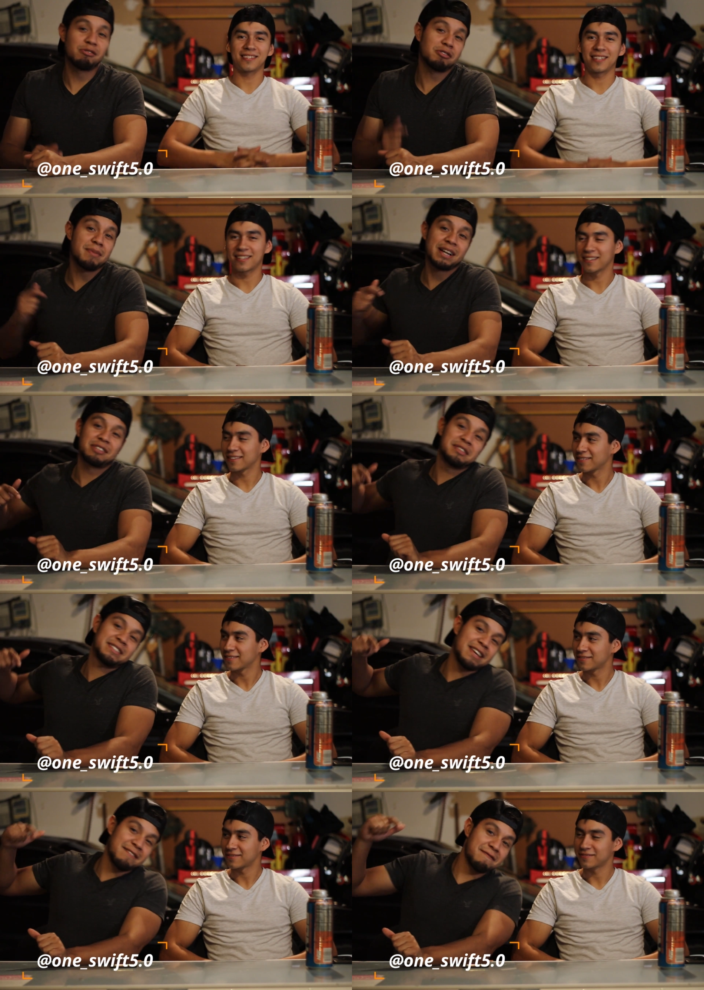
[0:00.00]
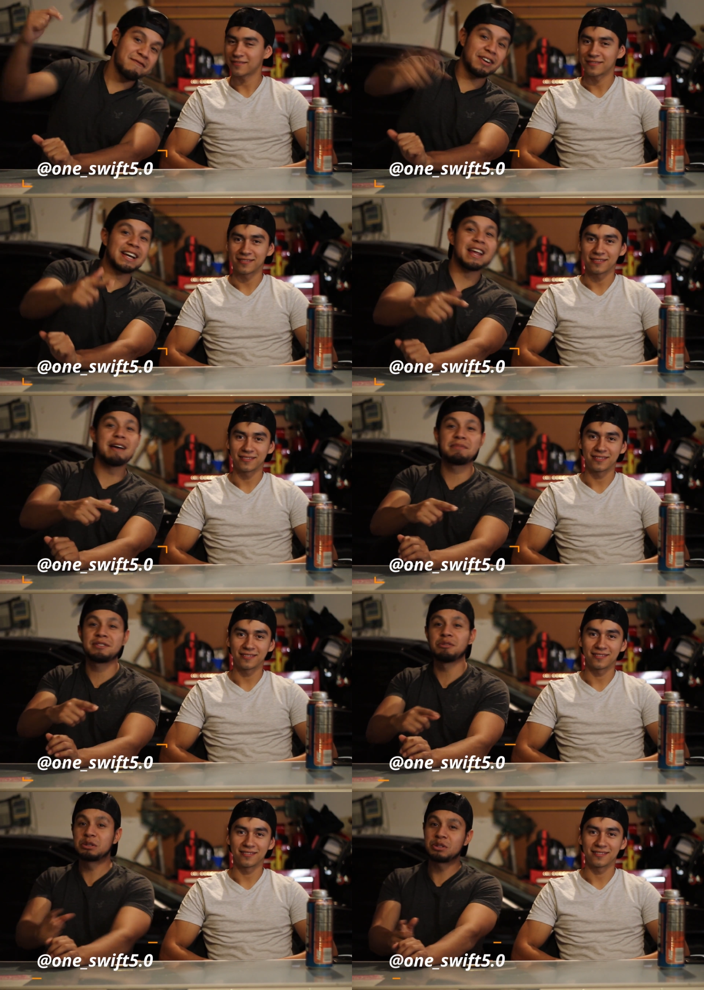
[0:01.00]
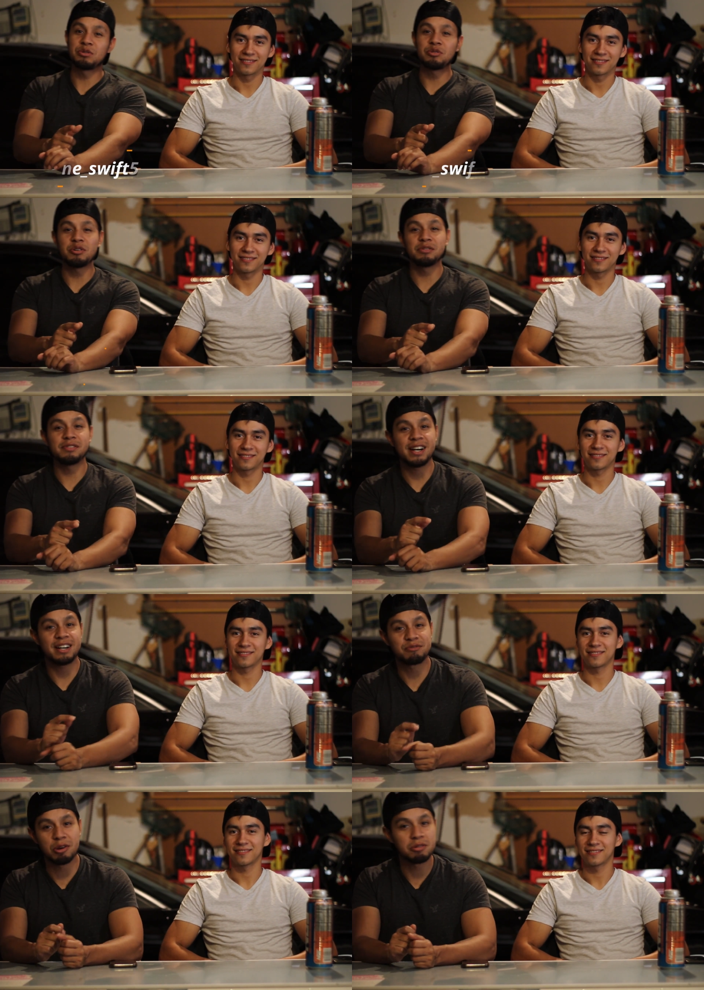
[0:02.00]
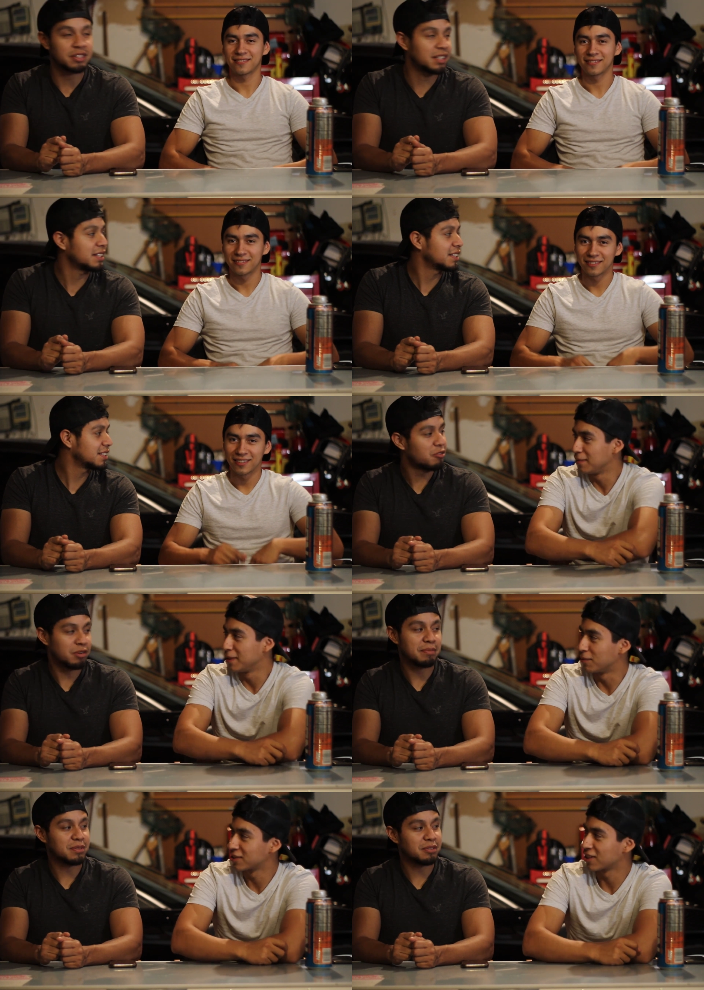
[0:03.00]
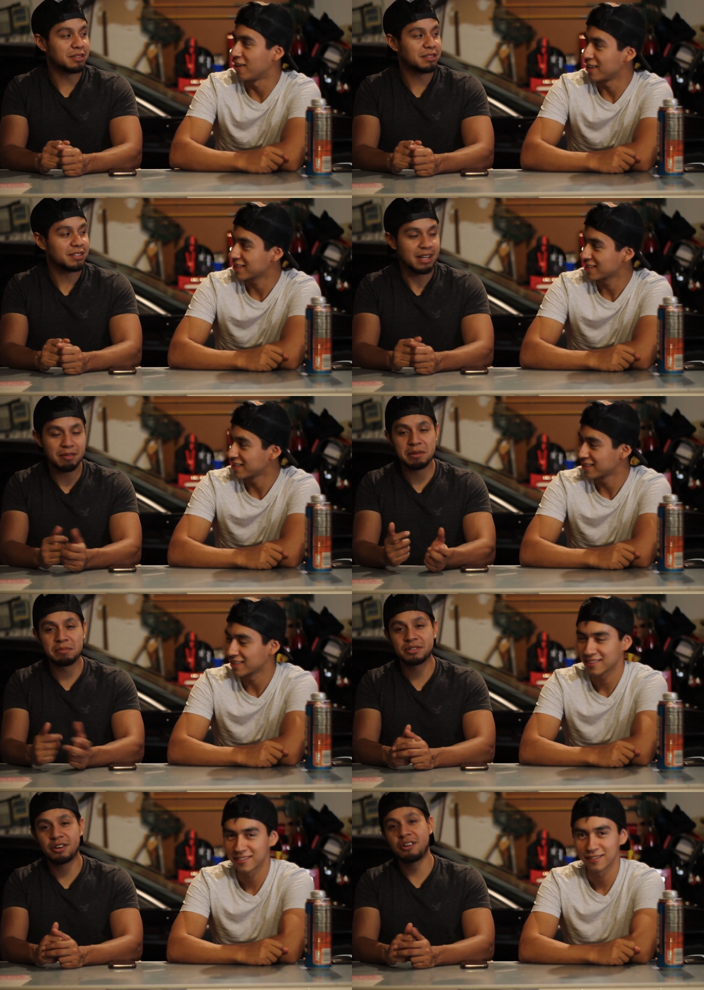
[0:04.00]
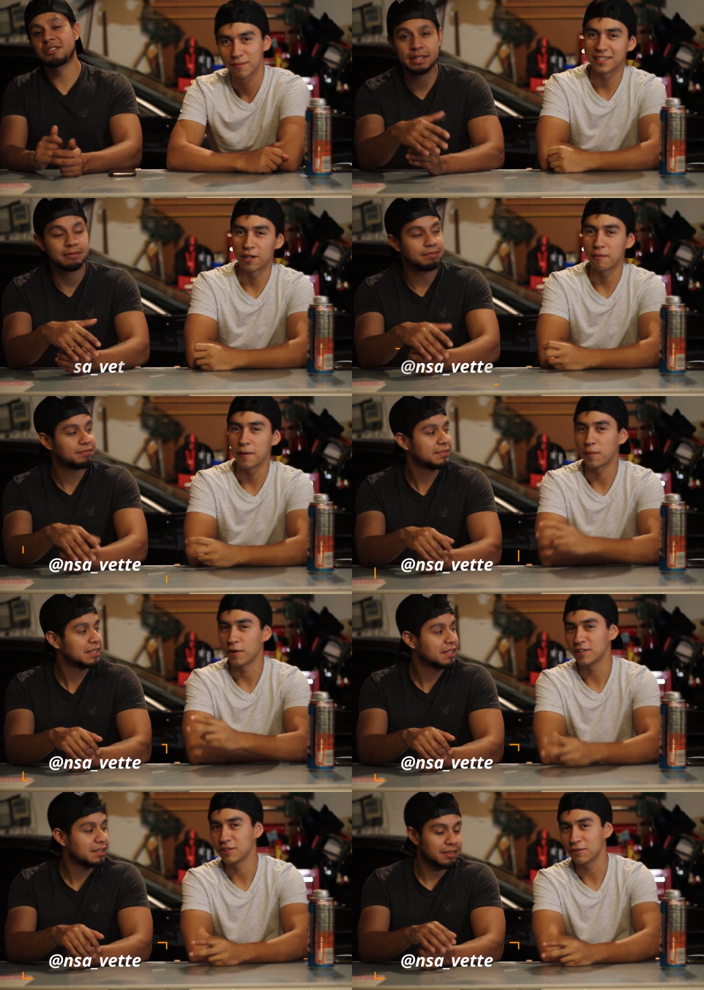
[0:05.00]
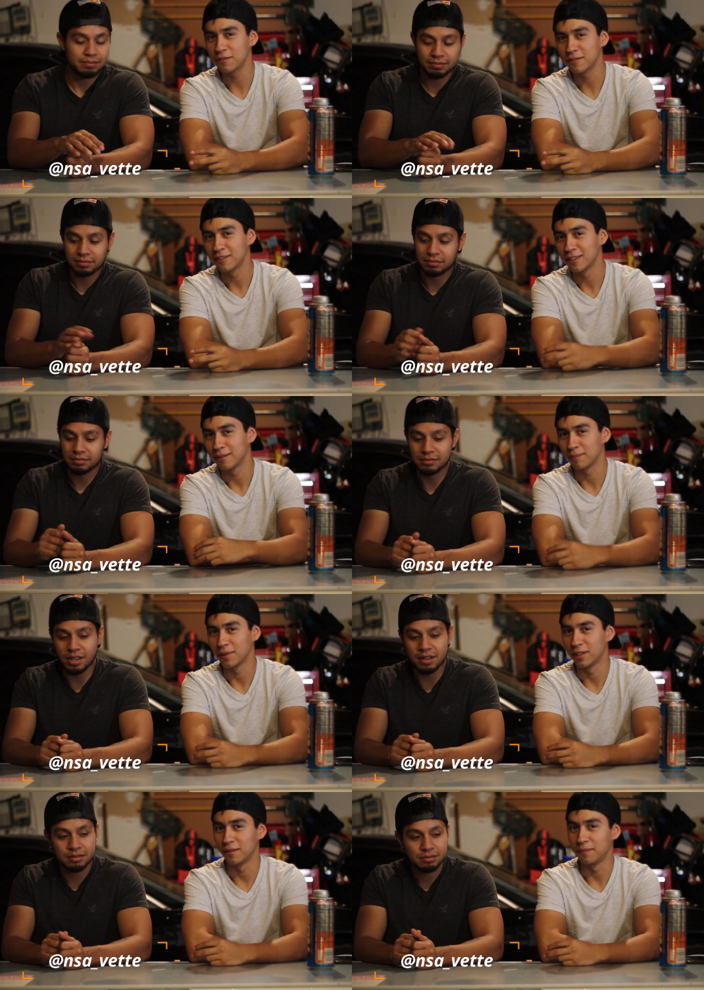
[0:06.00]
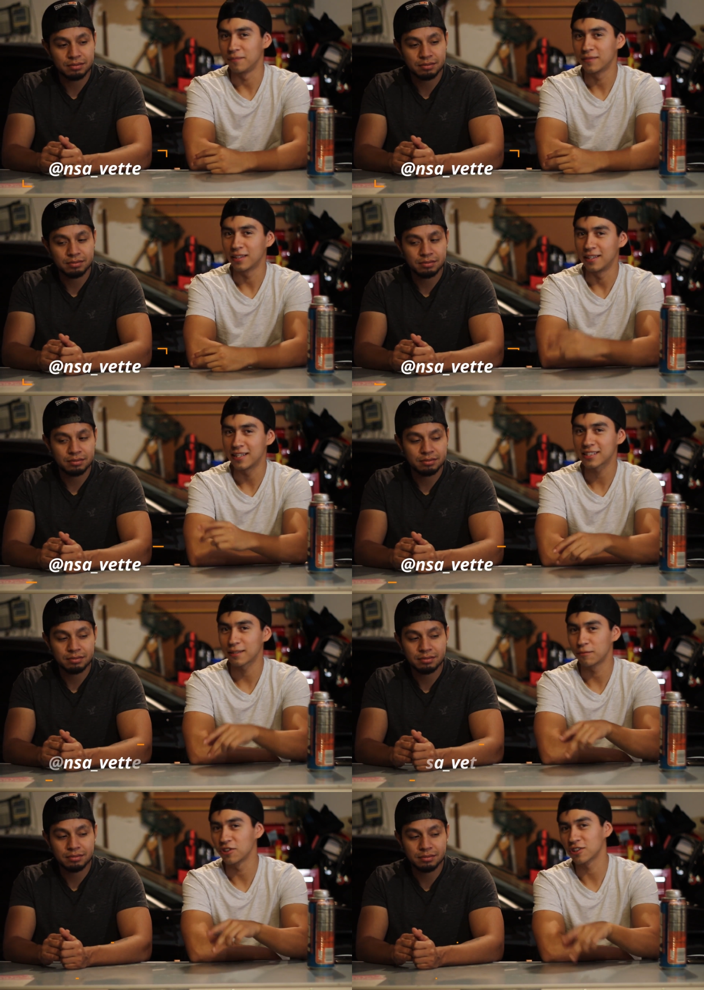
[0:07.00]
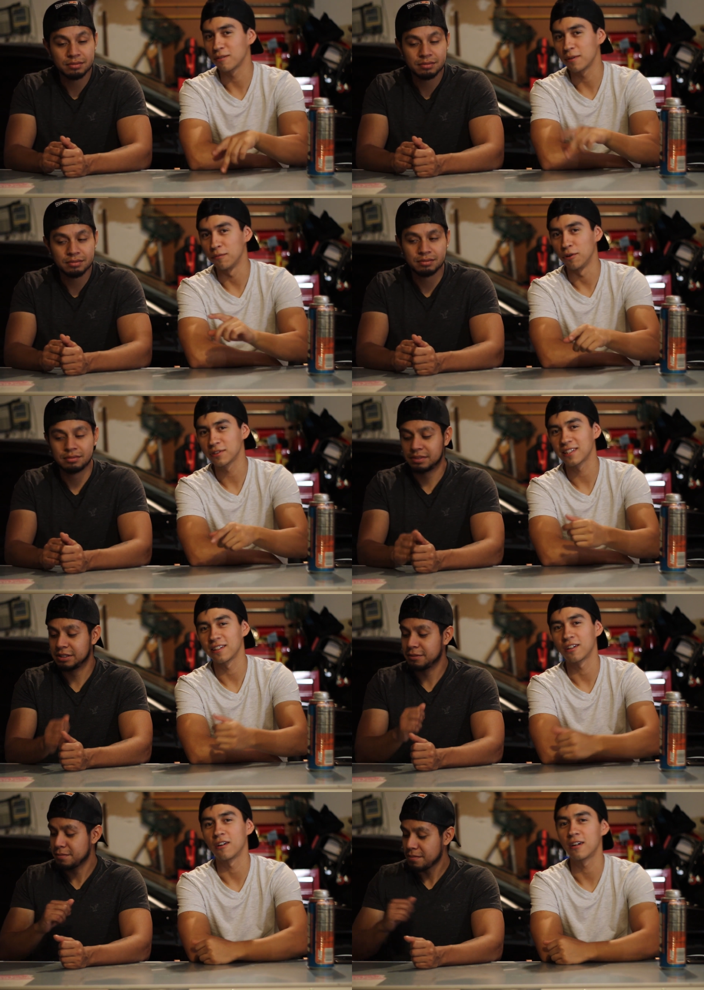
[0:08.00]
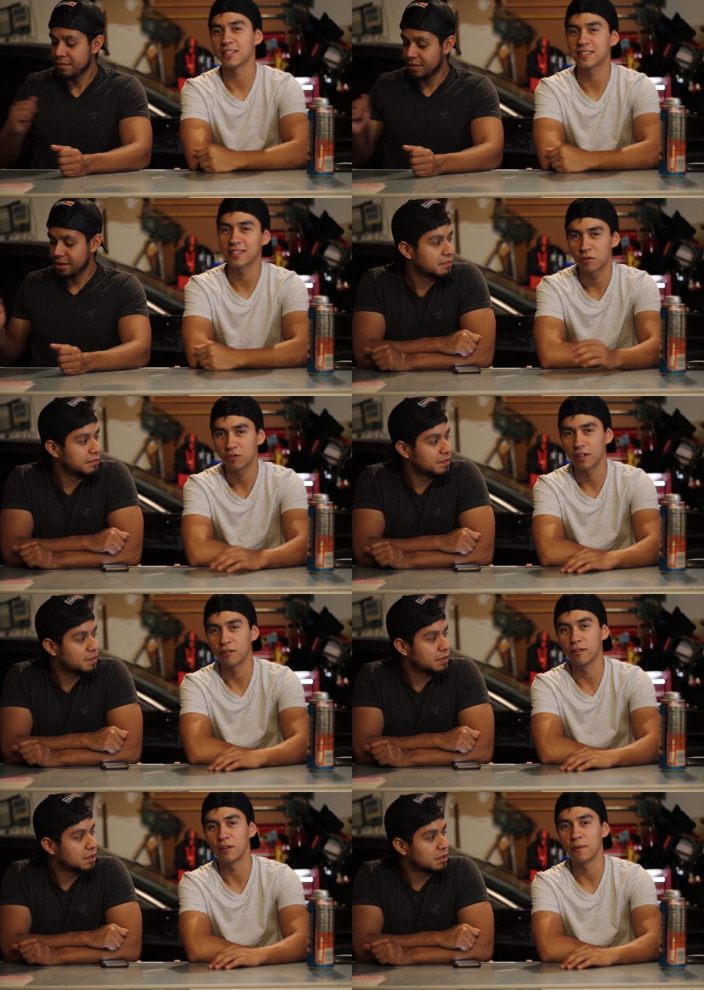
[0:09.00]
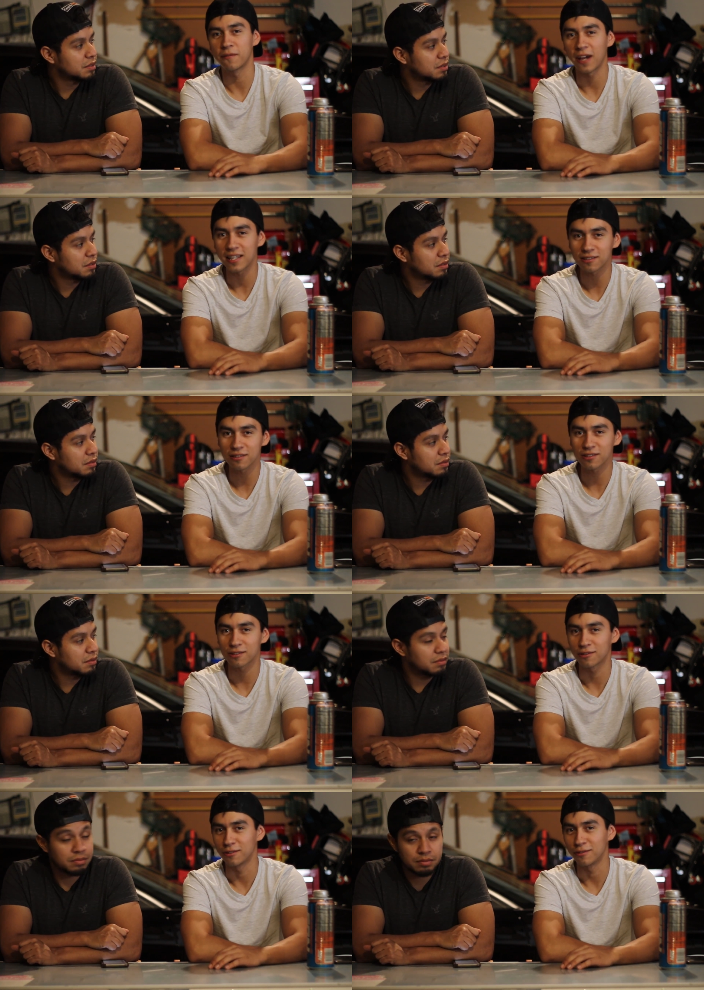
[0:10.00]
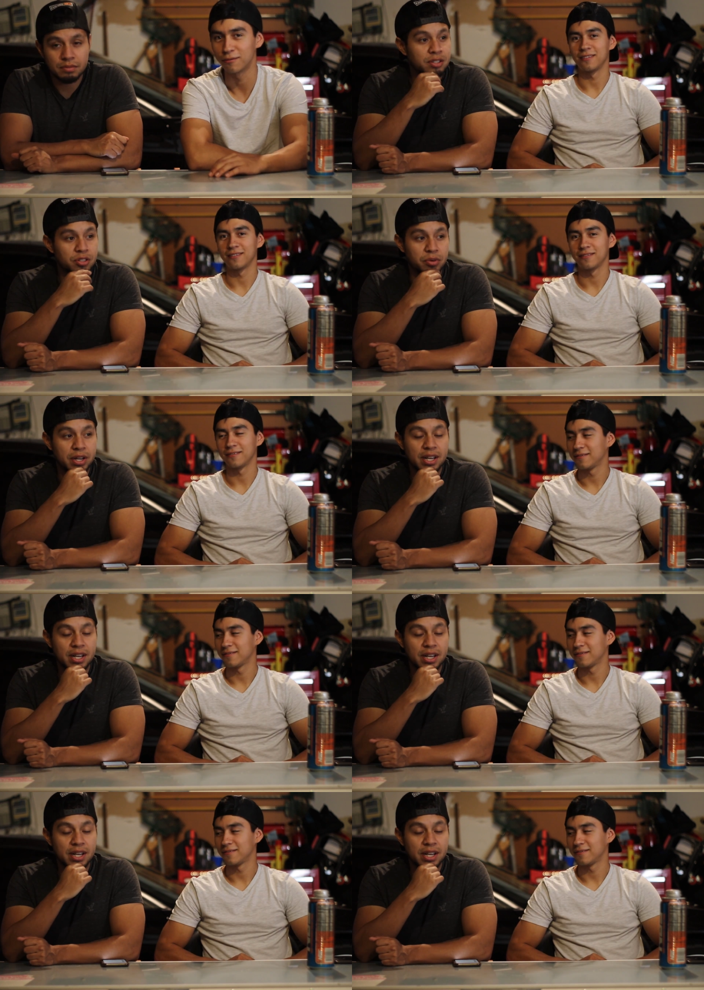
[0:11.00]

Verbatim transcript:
Speaker 1: we'll go back to this episode two of uh, roasting over people's cars. Yeah, people's cars. It's gonna be part
Speaker 2: two. Yeah. Uh, this time we're just gonna be roasting the cars. Trying to go a little bit faster, so.
Speaker 1: So we're